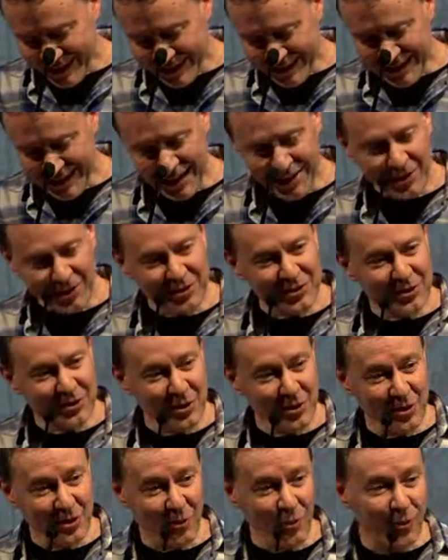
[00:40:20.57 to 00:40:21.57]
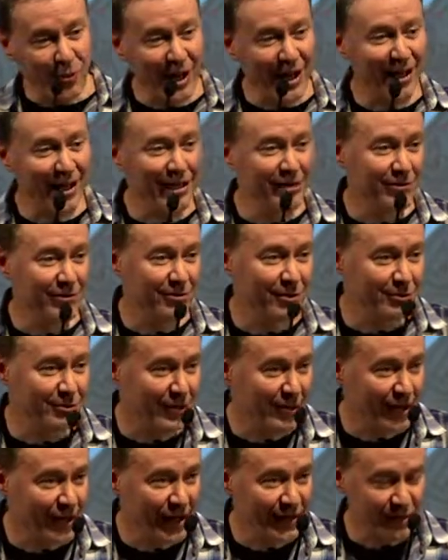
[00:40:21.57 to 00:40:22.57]
cannot turn away from
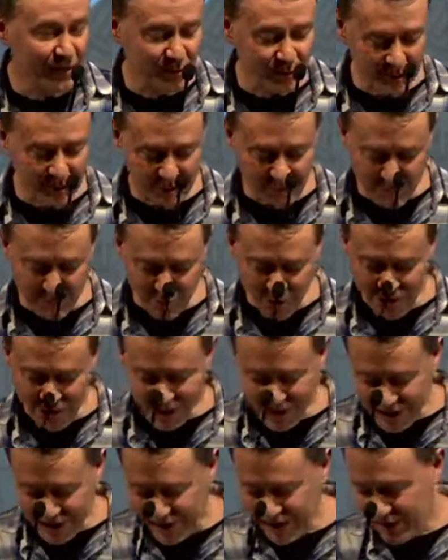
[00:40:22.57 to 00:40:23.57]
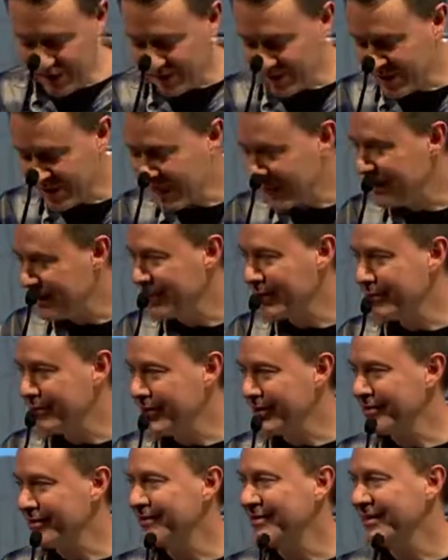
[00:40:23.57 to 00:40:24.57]
Christ's word, but want to hear it and live
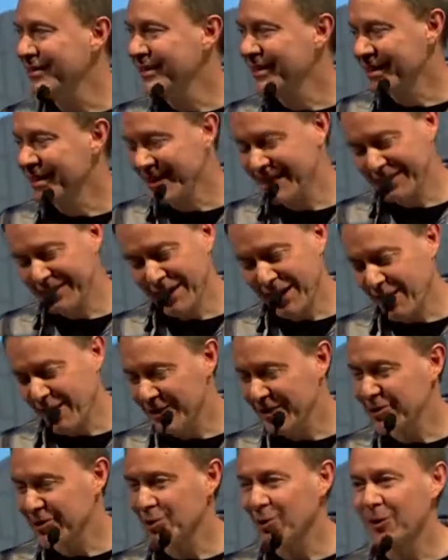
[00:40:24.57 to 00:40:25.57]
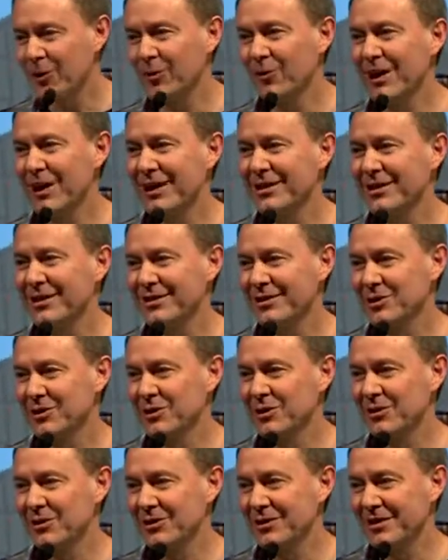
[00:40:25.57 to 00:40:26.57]
it and encourage all around us to do
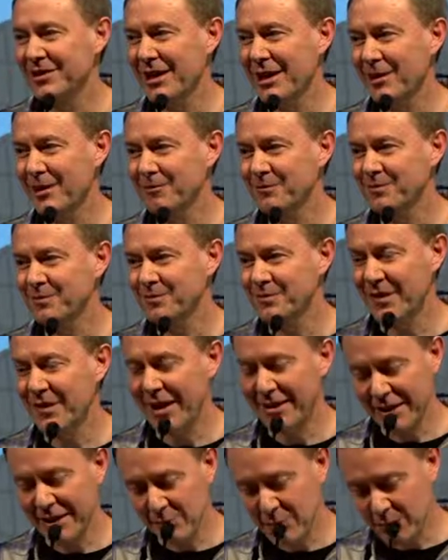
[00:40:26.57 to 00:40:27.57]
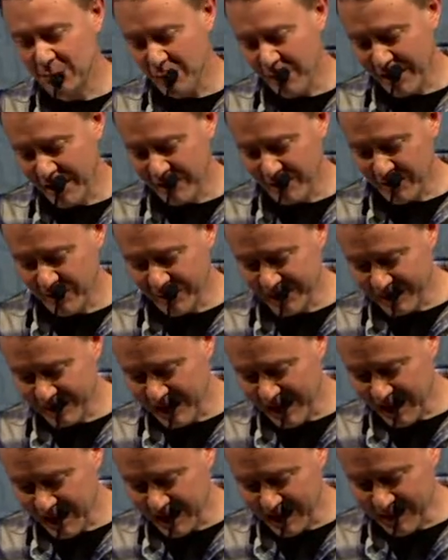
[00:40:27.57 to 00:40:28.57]
the same. Let me pray for us to
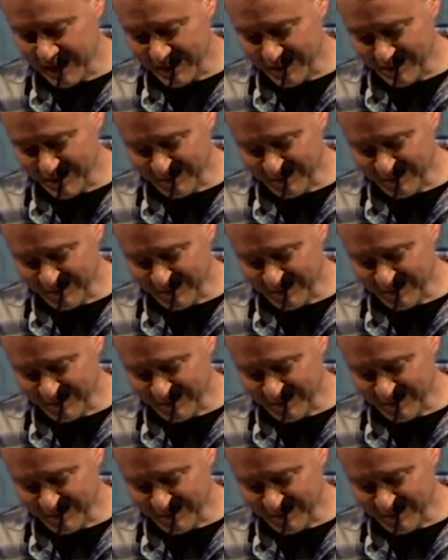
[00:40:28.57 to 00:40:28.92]
that end.